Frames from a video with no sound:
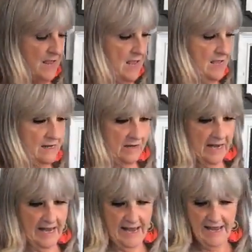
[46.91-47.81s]

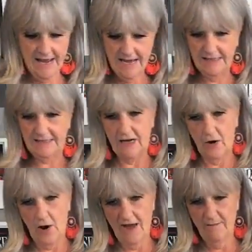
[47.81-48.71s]
Okay, so
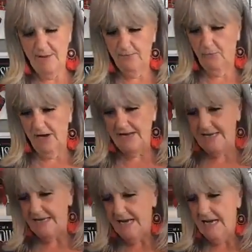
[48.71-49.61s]
I've been wanting
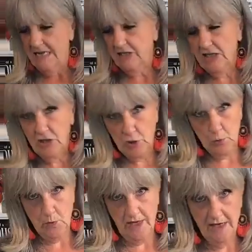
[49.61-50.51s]
to do
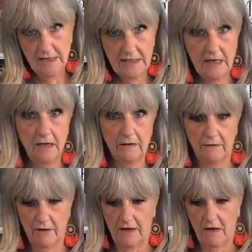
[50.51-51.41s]
this for the
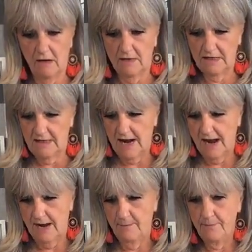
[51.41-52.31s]
longest time.
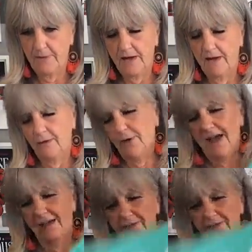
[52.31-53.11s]
Well, not